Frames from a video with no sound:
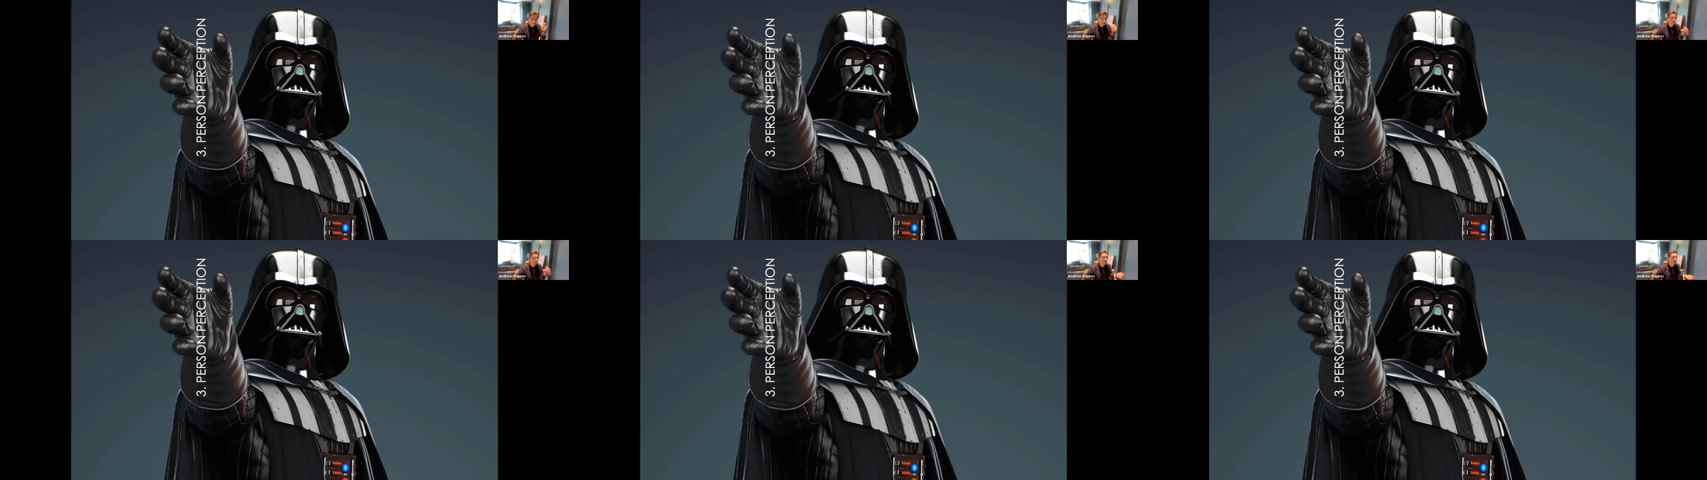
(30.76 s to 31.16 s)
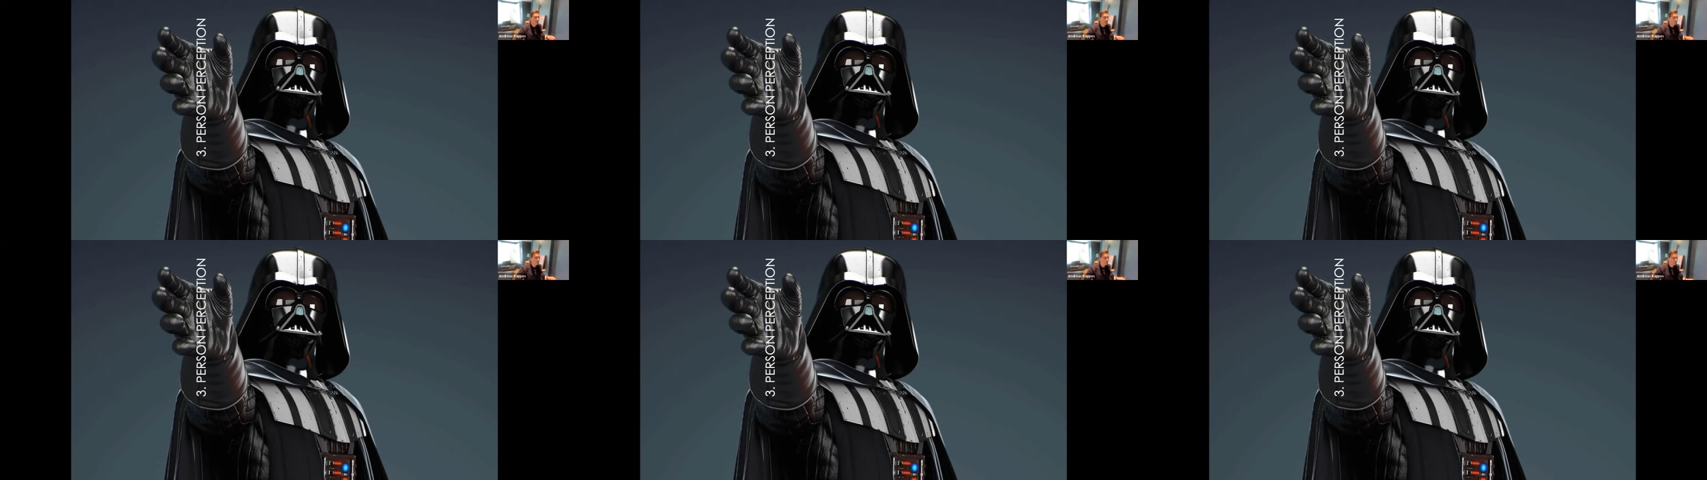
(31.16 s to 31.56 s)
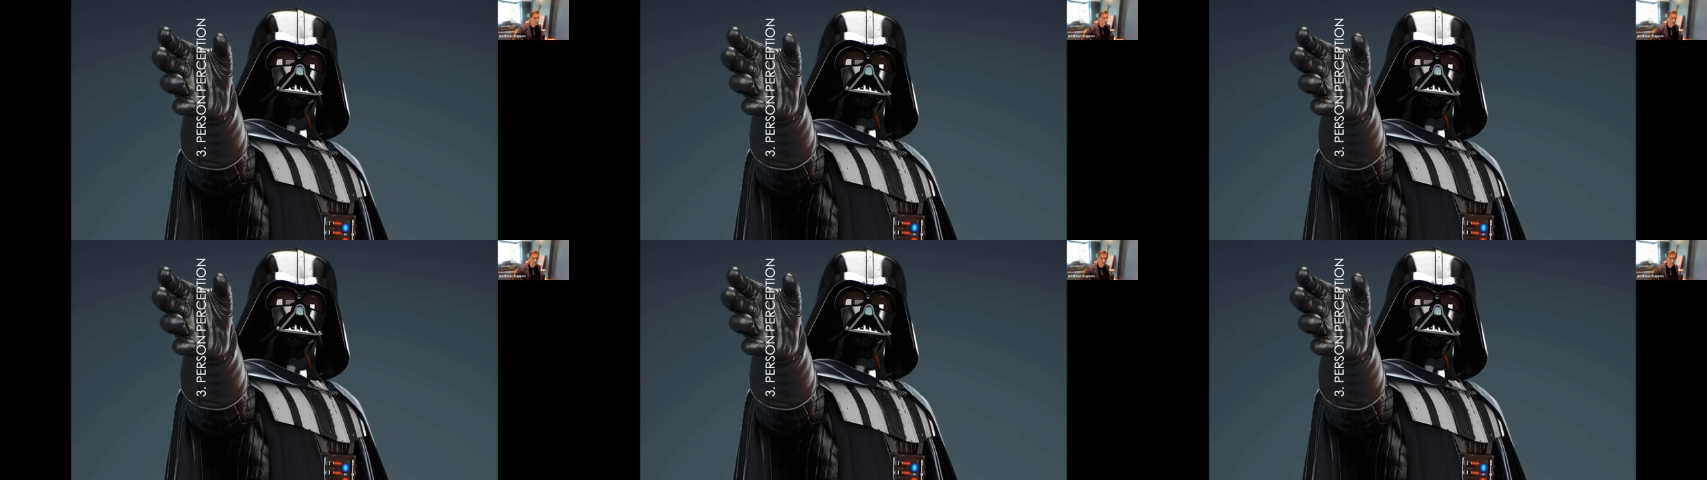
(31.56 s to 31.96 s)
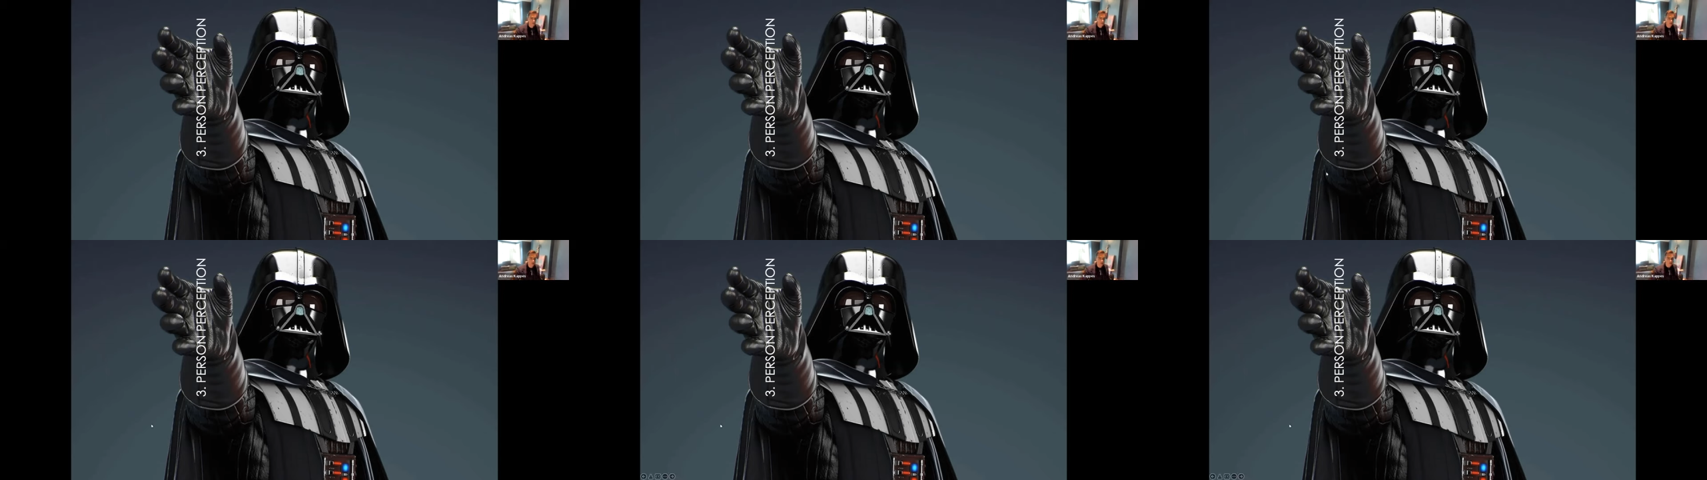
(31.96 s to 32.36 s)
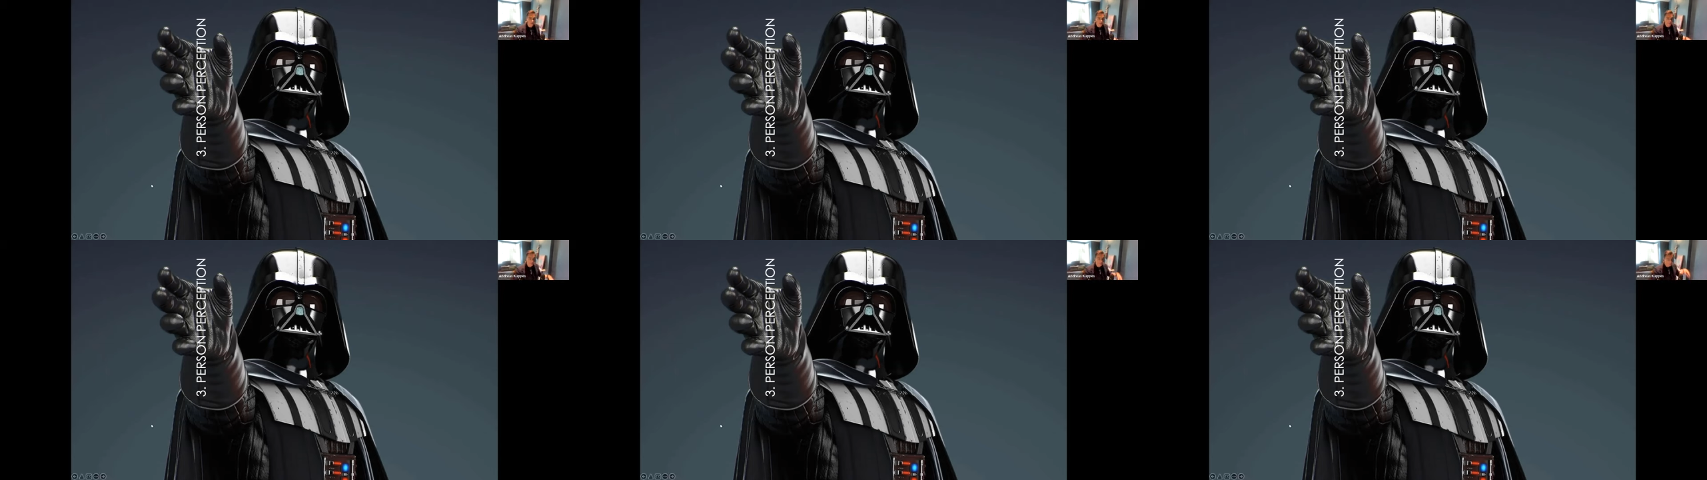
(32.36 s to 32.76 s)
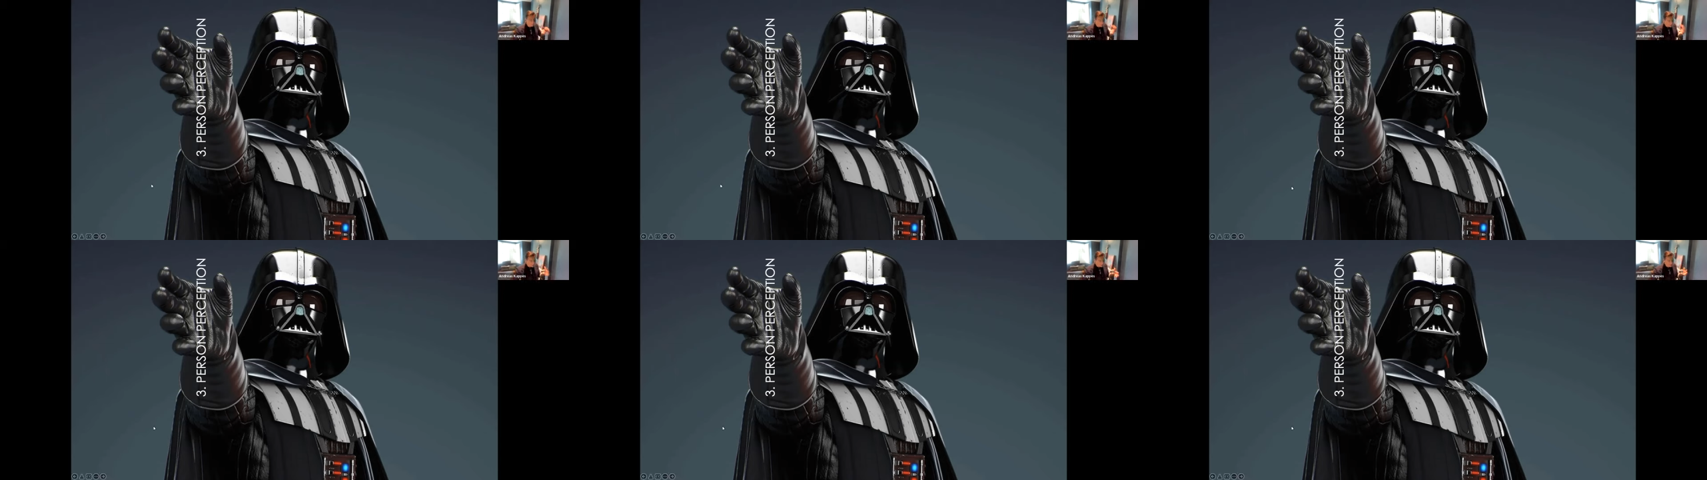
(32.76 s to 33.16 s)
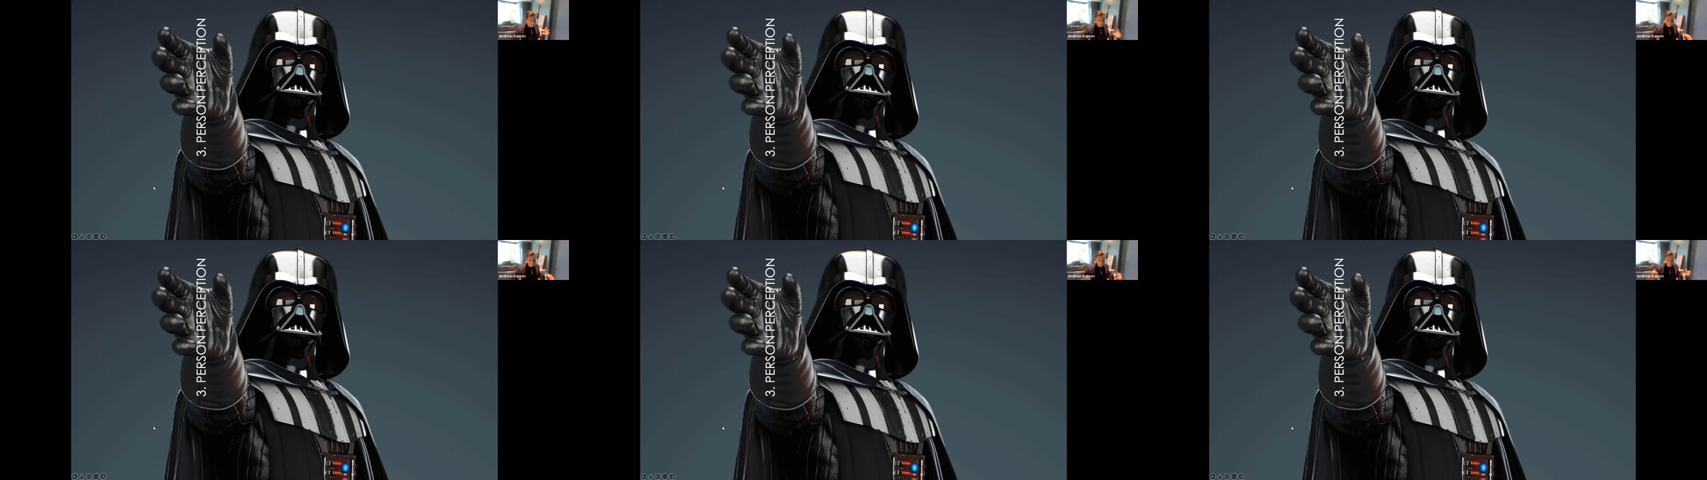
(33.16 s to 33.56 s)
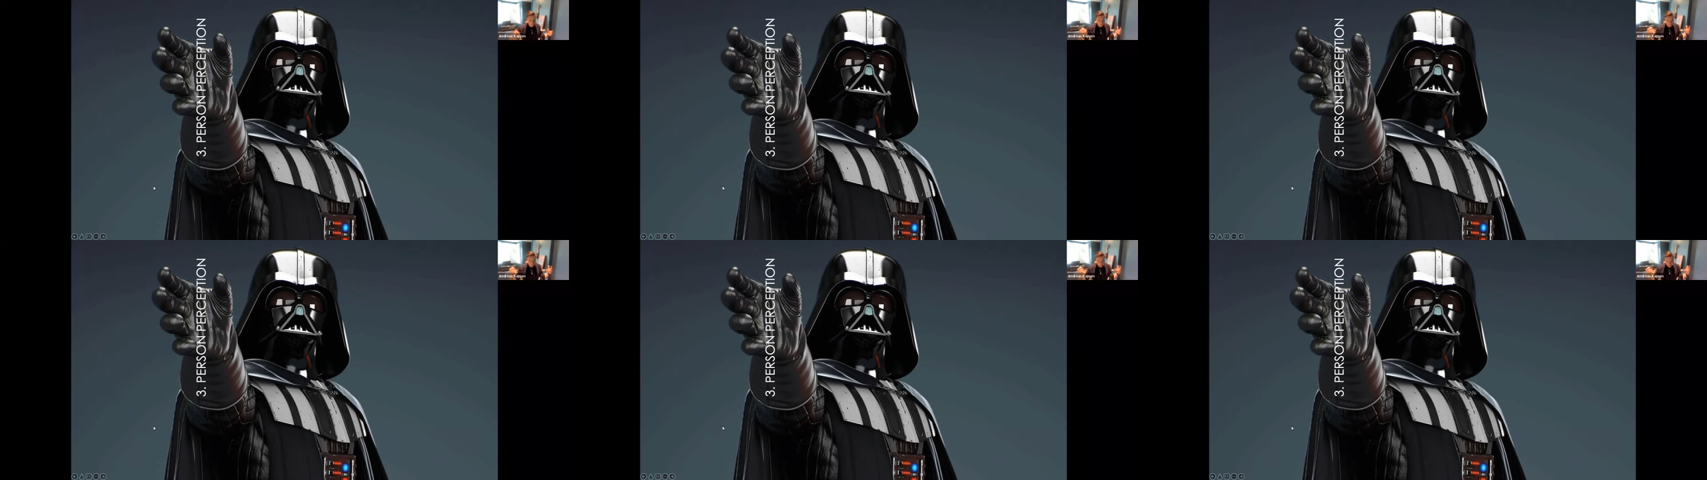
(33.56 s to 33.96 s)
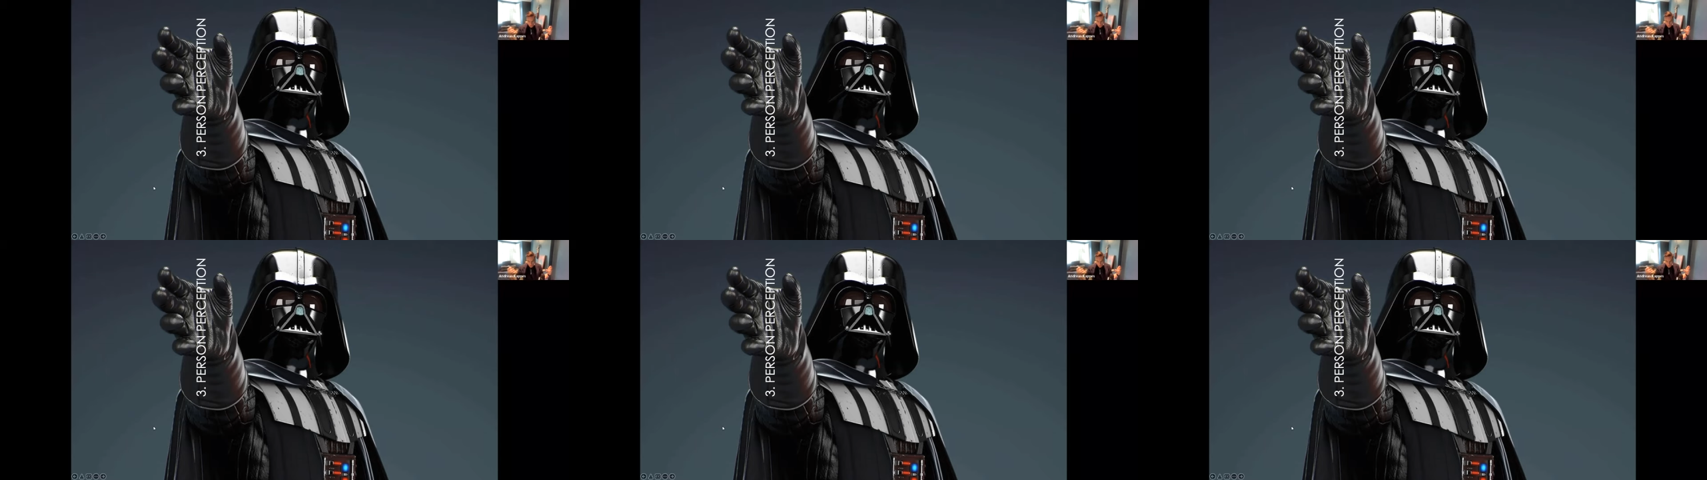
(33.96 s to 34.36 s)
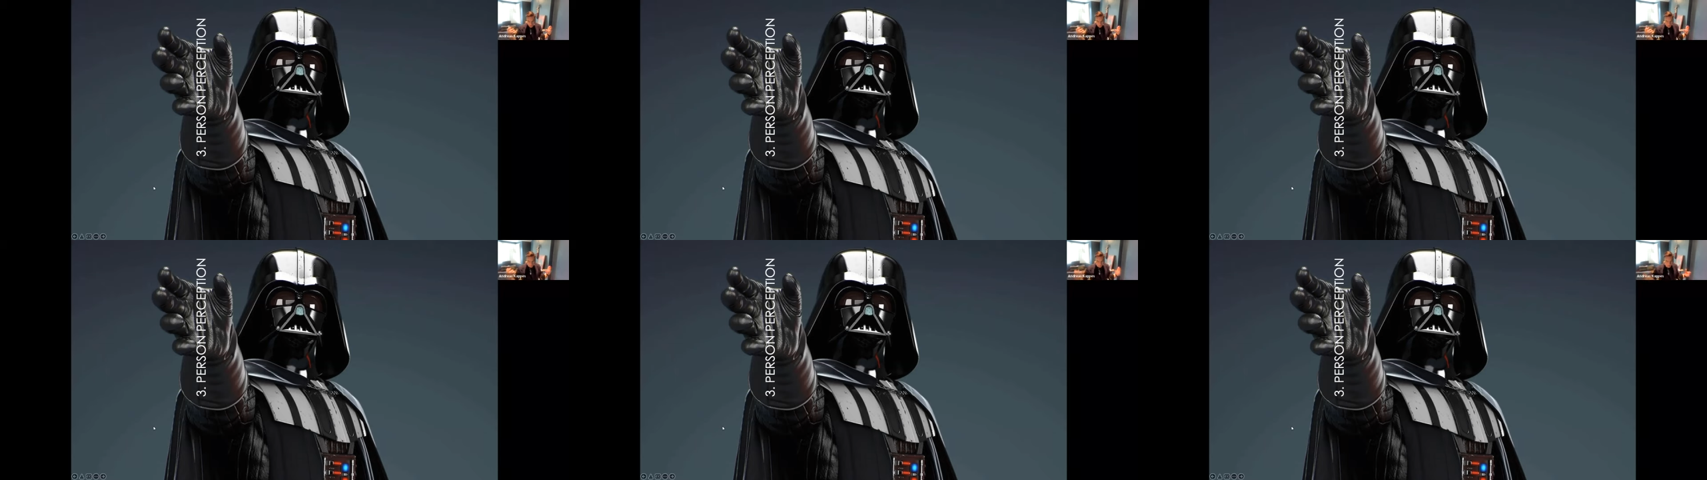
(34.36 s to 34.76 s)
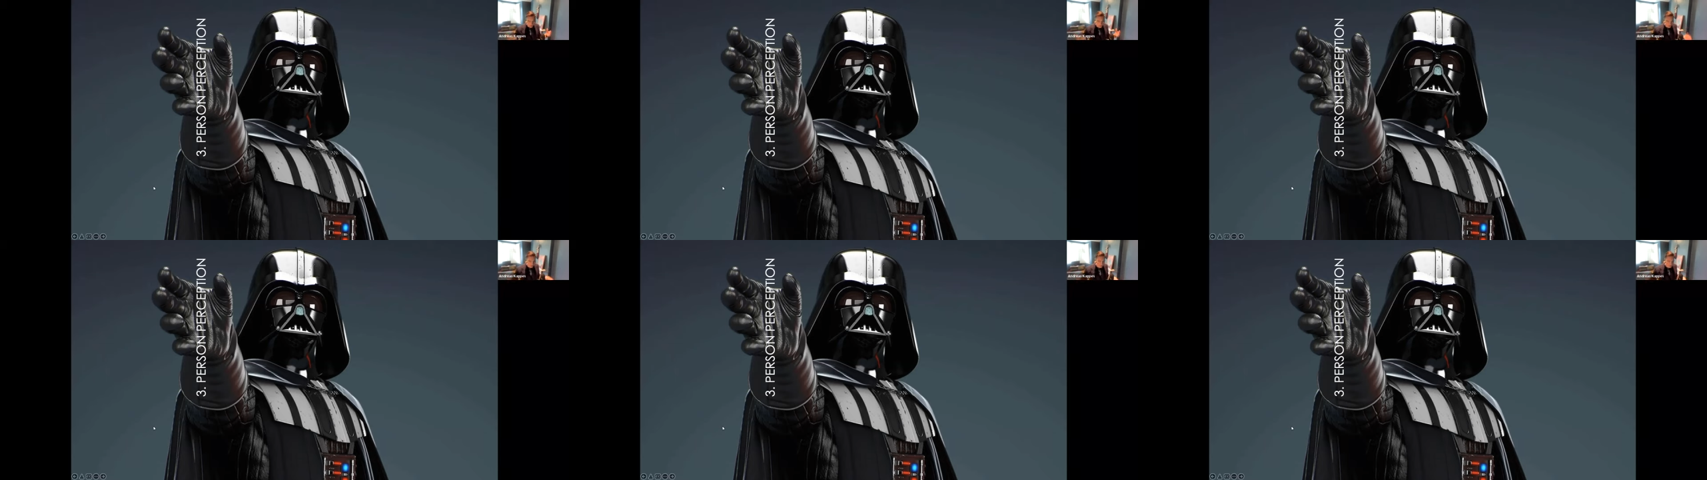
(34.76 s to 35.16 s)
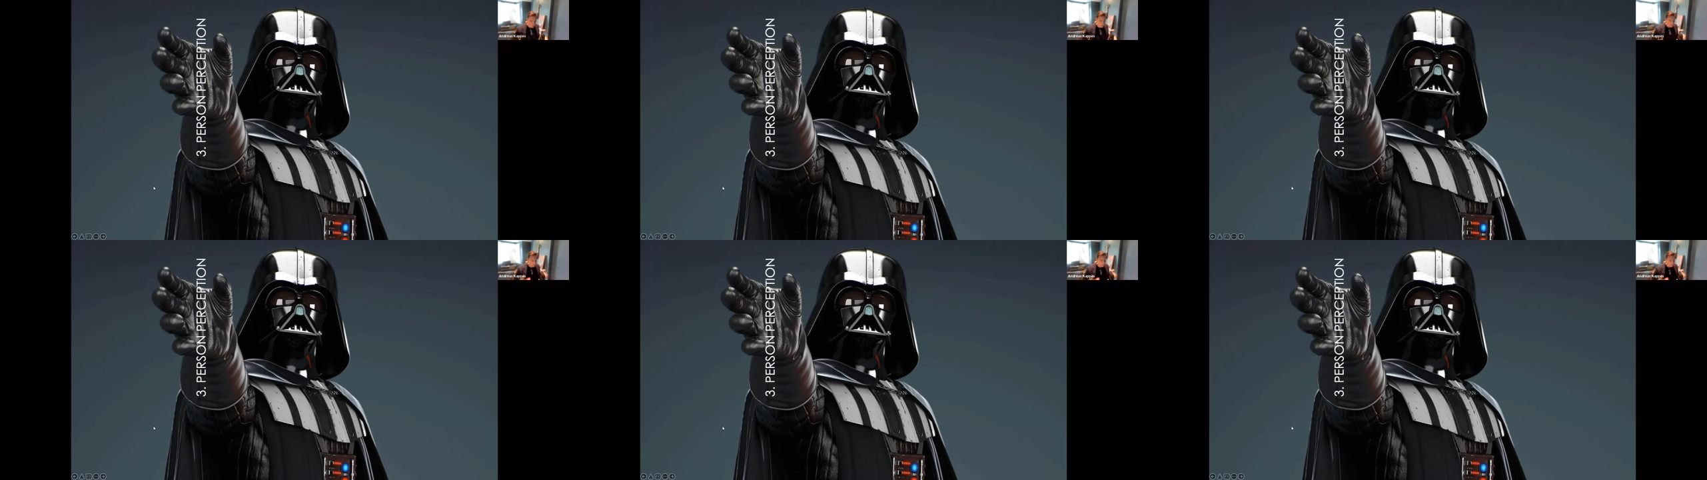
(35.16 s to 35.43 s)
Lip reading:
No face is visible, so there are no lips to read.